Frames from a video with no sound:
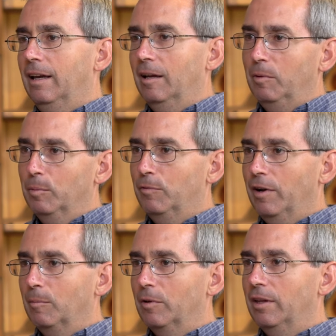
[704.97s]
and we were
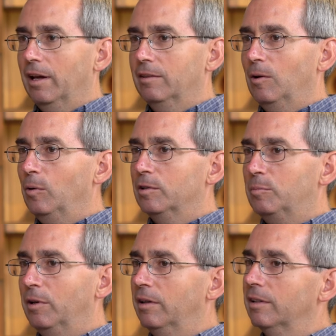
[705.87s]
fine with that. The Holy
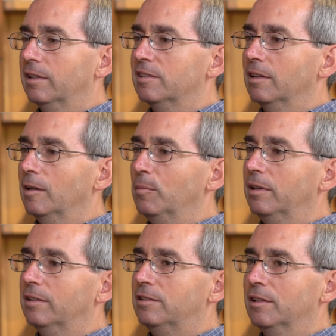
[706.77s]
Spirit isn't
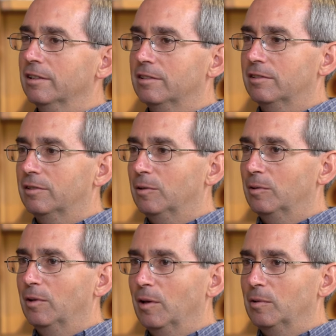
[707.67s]
limited just
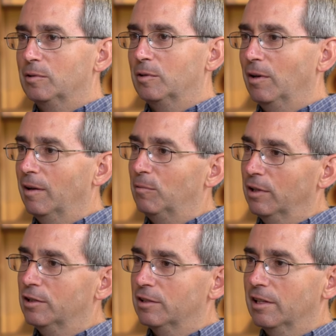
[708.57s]
to those who have
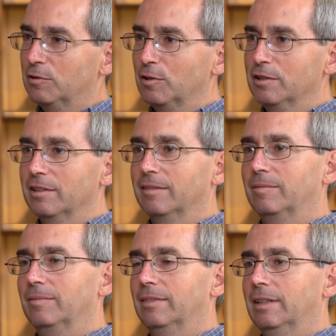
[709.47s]
religious interests.
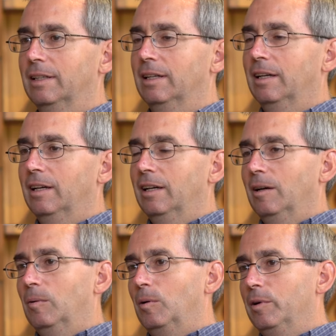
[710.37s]

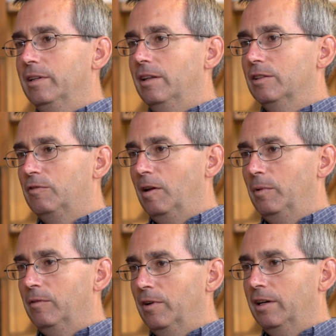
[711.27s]
Well, one day this
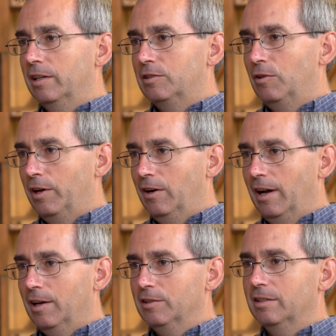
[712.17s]
family invited us to their
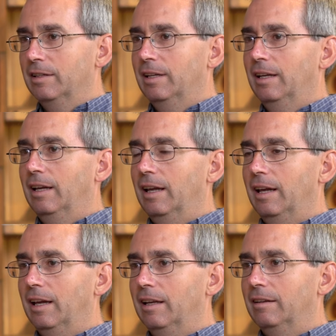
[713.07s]
house,
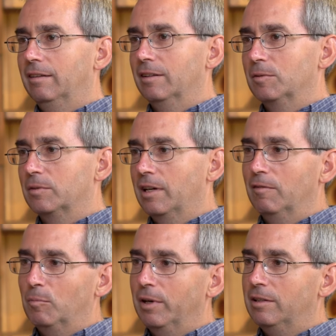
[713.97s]
and this was kind
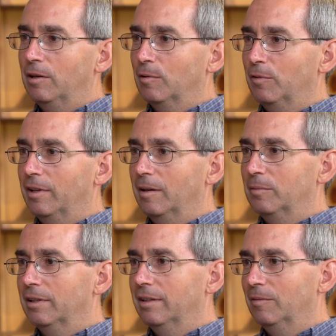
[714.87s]
of a big deal for them
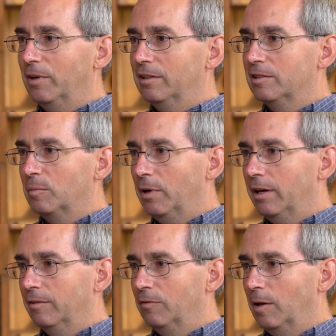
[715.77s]
to invite this
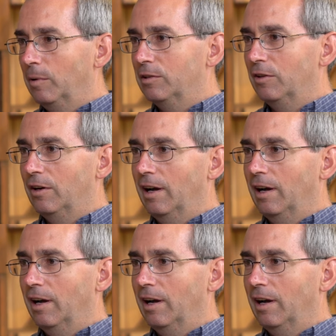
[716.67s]
American family to their